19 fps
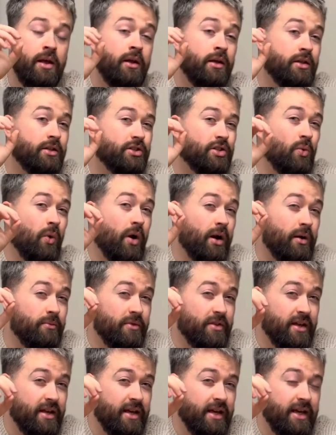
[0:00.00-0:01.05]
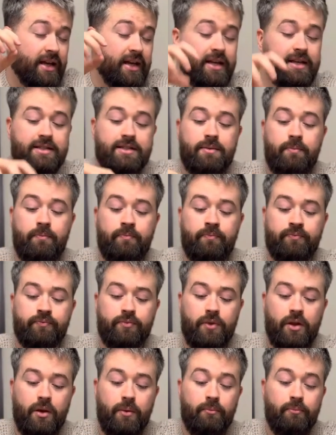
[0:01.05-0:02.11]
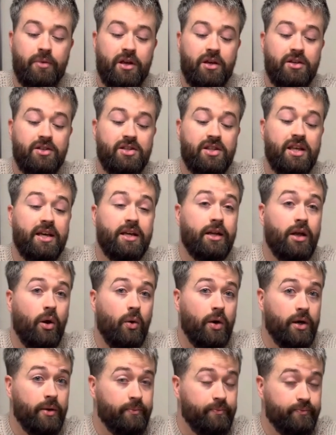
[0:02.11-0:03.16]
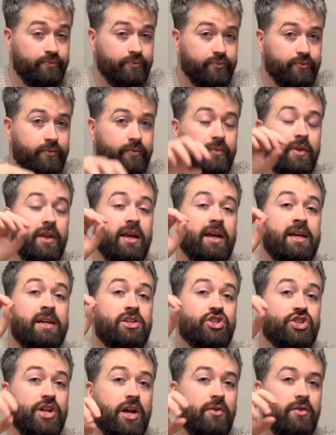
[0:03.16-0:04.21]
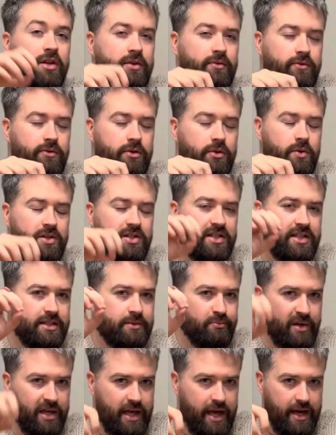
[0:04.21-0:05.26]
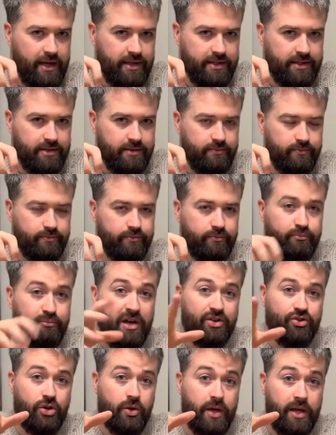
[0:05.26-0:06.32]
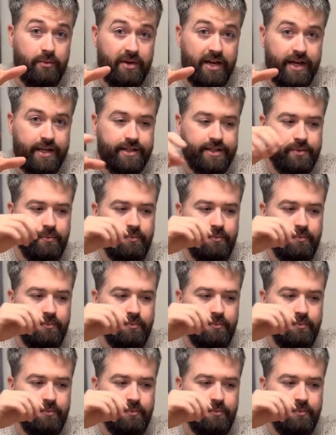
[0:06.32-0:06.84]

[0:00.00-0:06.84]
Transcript: So what I'm thinking is, because the anoa, its sherry influences PX, Pedro Ximenez,